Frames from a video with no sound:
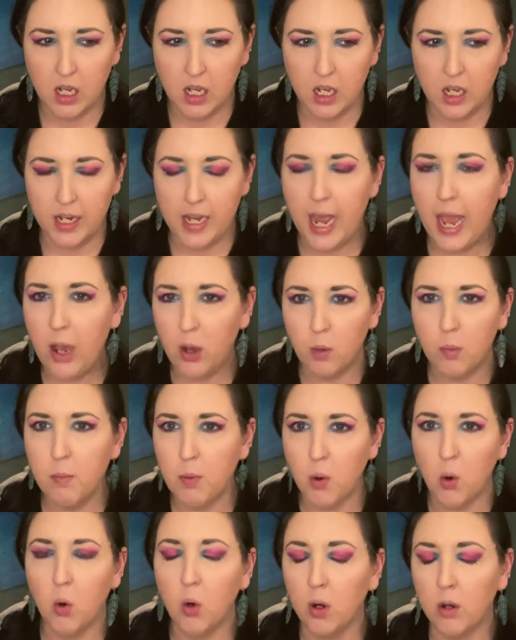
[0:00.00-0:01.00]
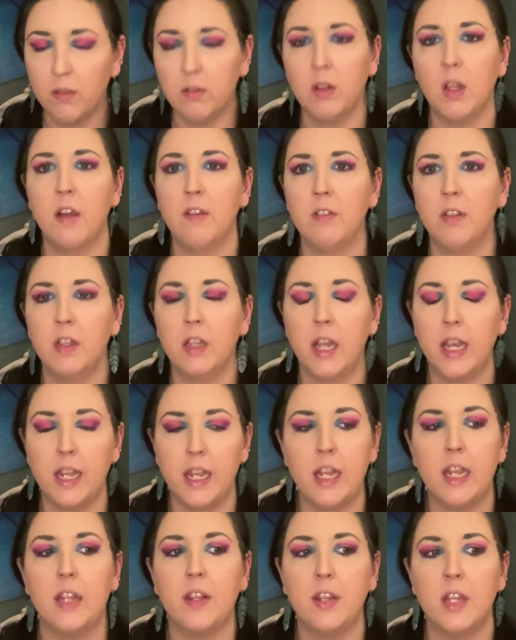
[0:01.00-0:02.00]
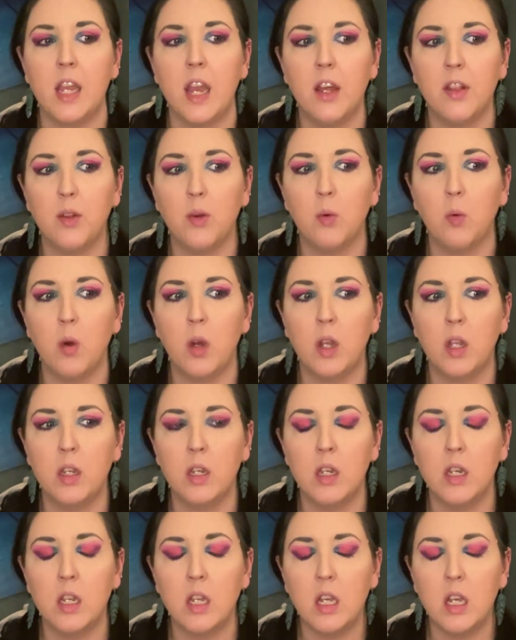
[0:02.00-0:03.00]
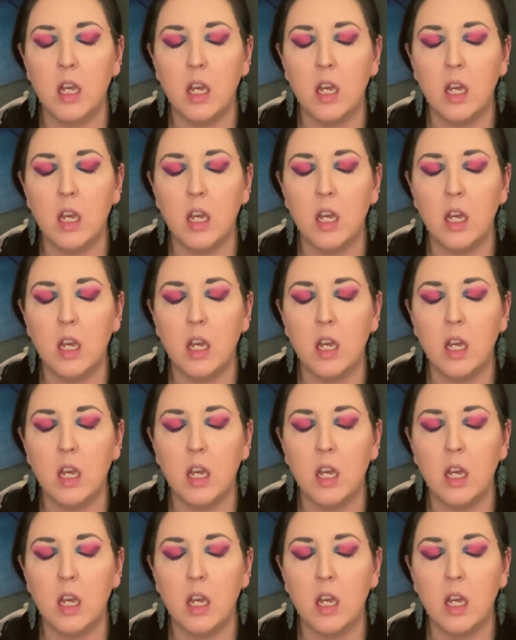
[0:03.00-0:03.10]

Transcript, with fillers: an outpour of love and light, and the other one